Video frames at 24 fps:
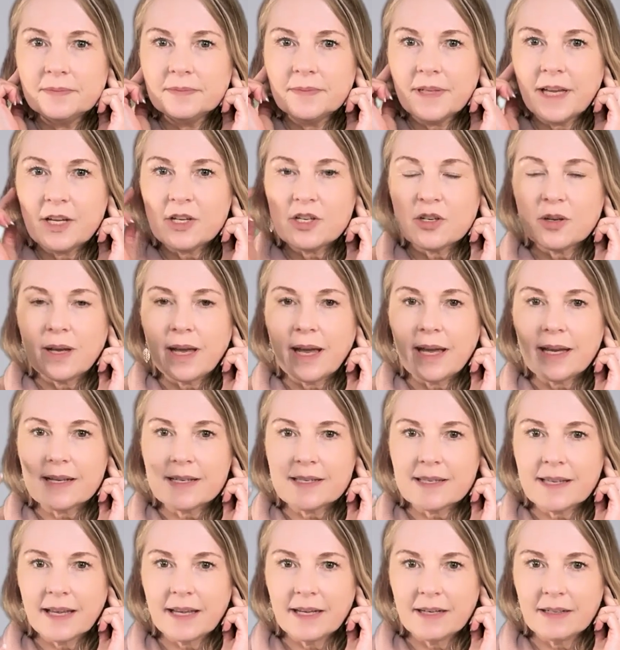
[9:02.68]
as you
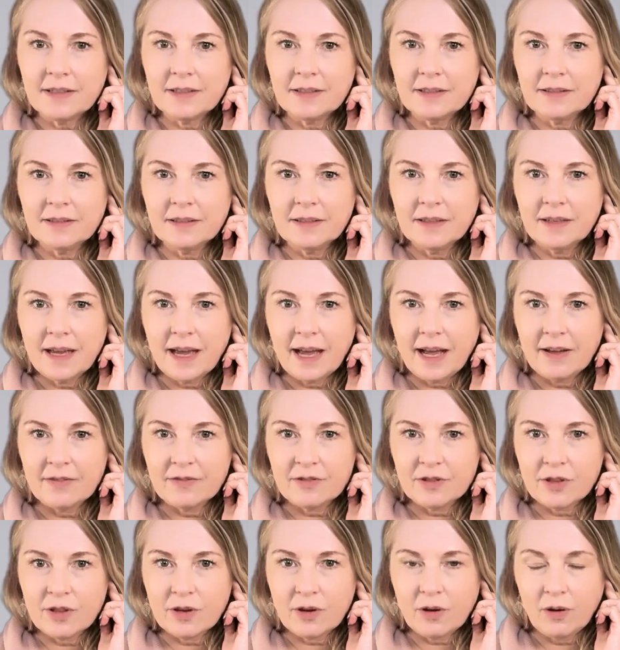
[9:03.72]
exhale
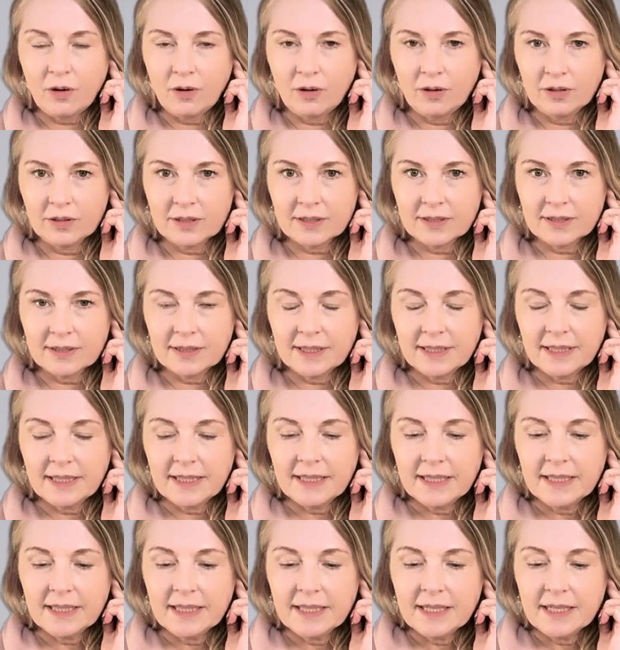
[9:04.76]
after the hold.
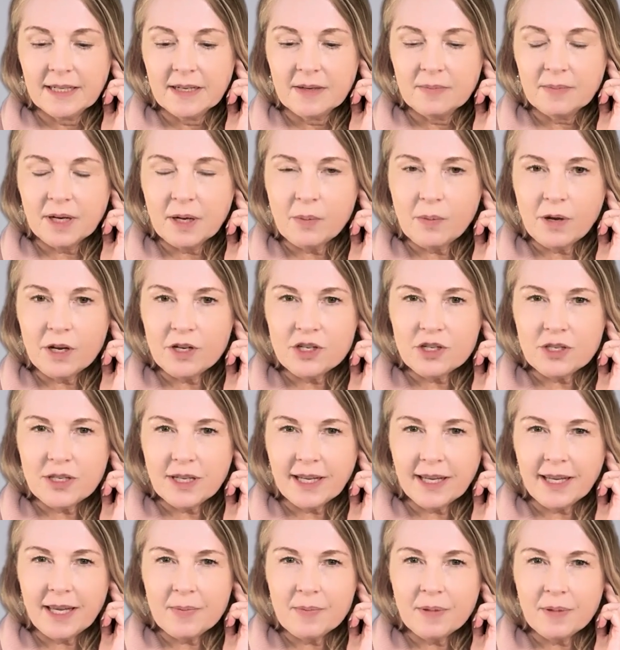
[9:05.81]
But I want you to
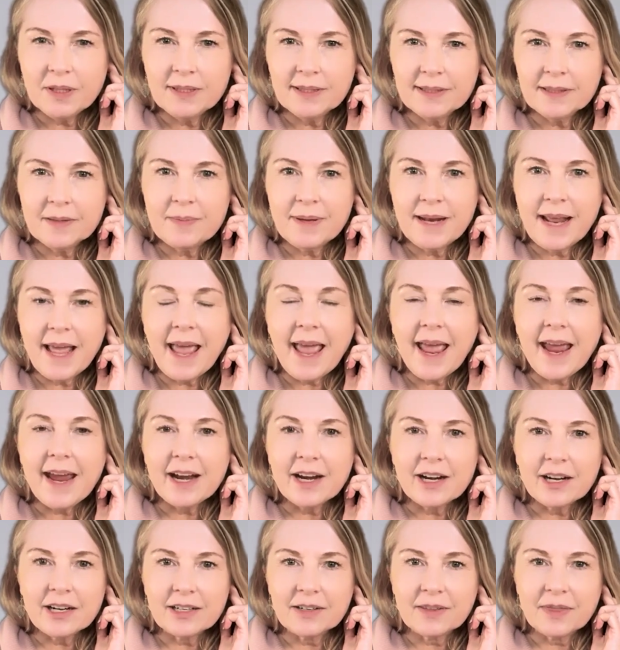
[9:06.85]
keep a little bit of
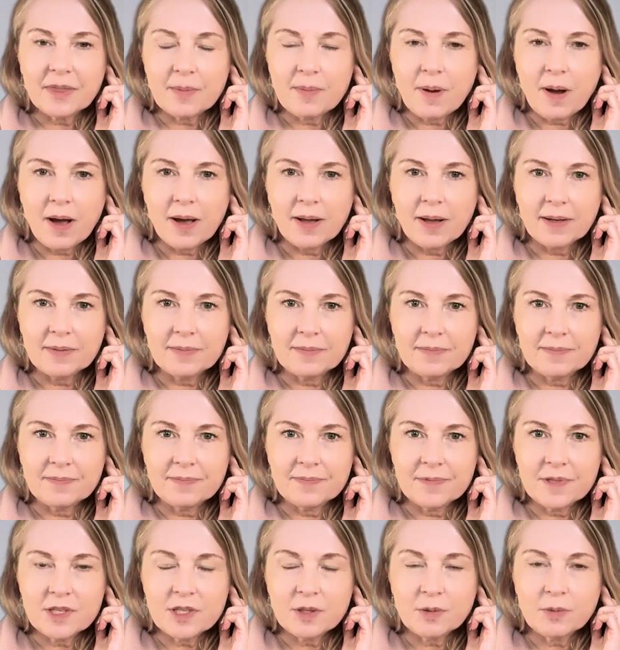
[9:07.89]
air at the bottom.
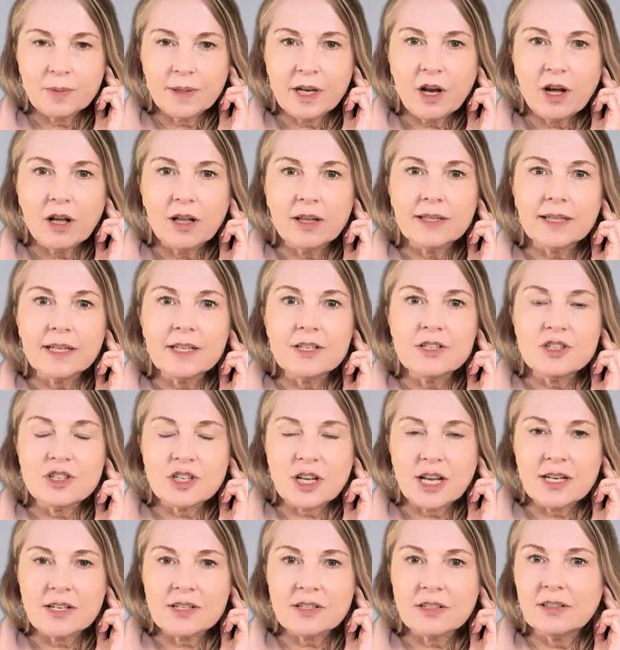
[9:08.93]
So we call it a
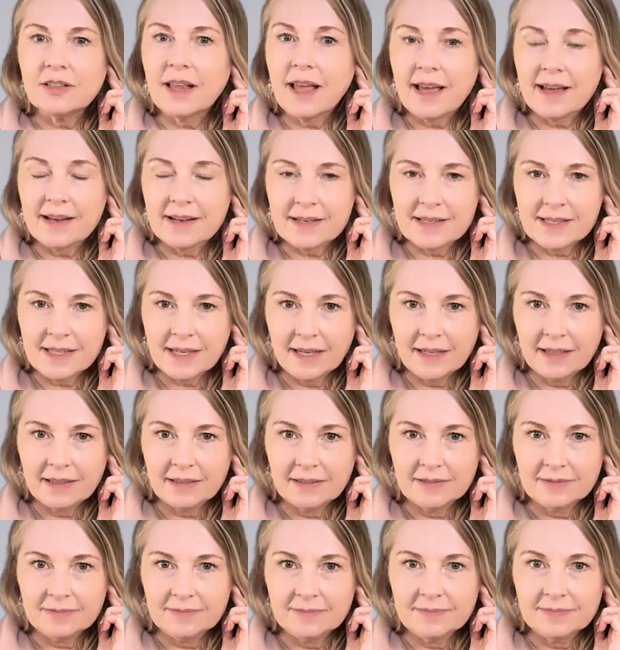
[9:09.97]
gentle
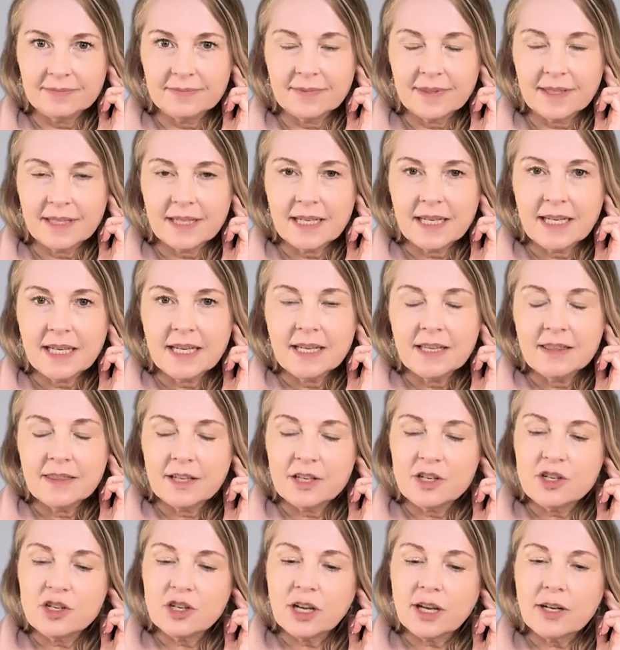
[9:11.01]
exhale.
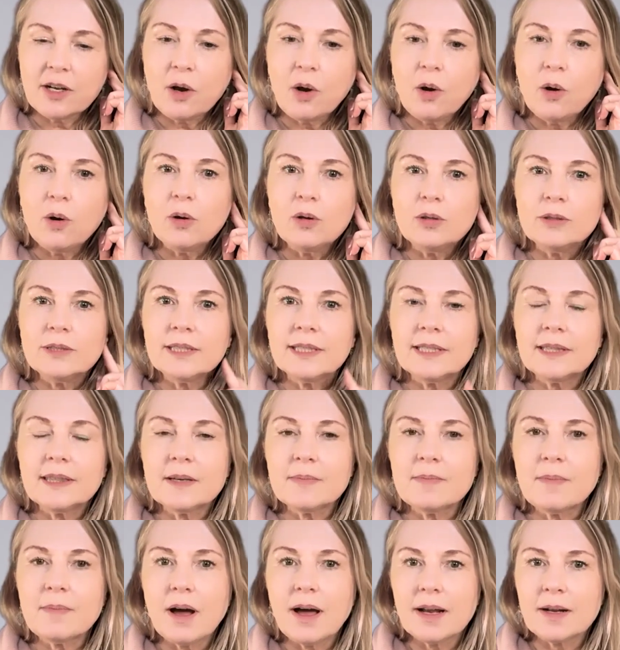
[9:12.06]
Then you're going to hold it at the
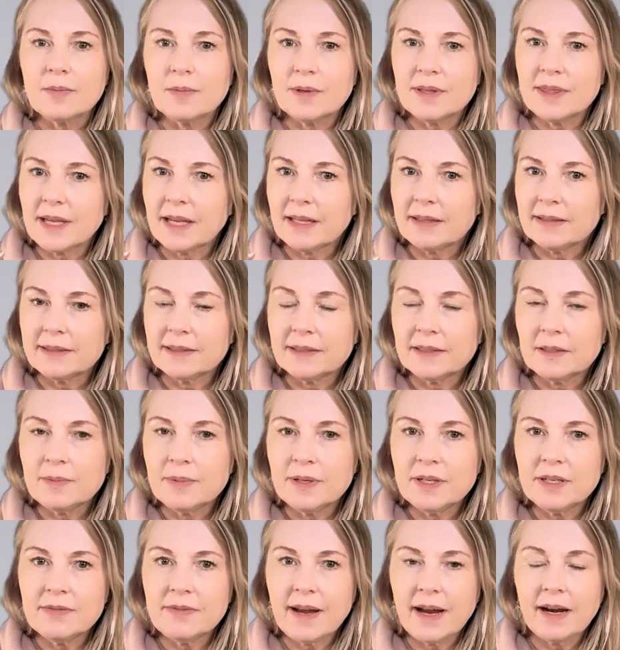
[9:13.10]
bottom with that little
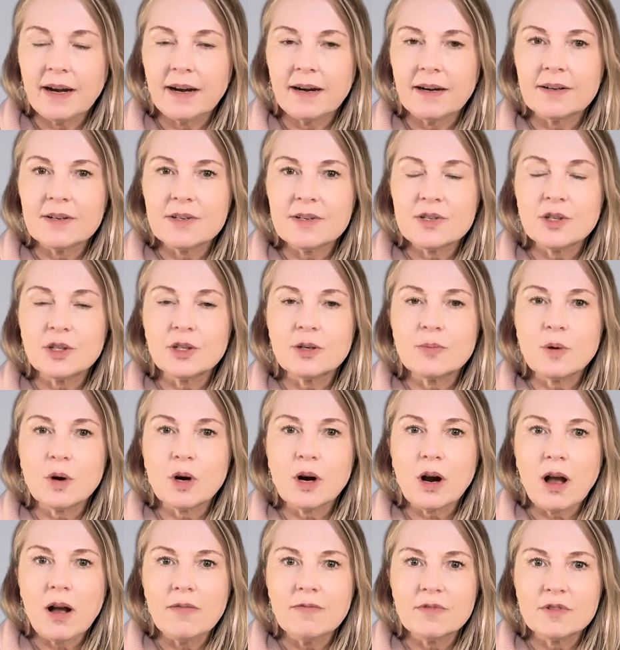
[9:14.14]
bit of air so you're more
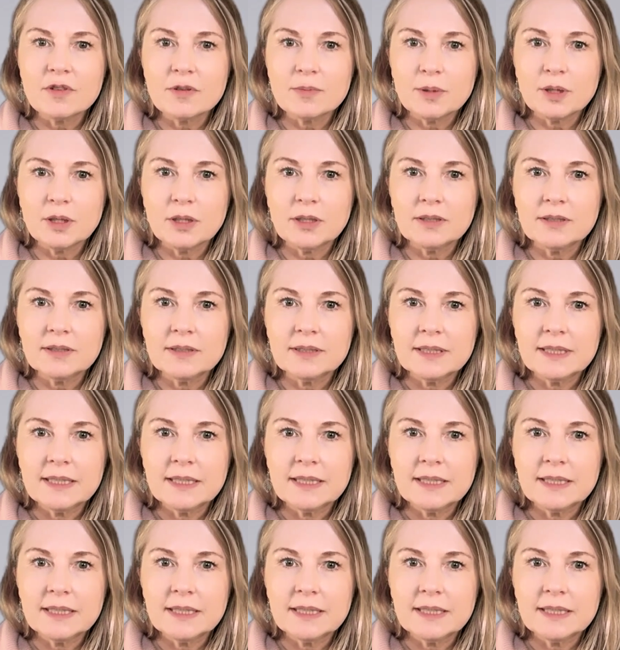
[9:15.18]
comfortable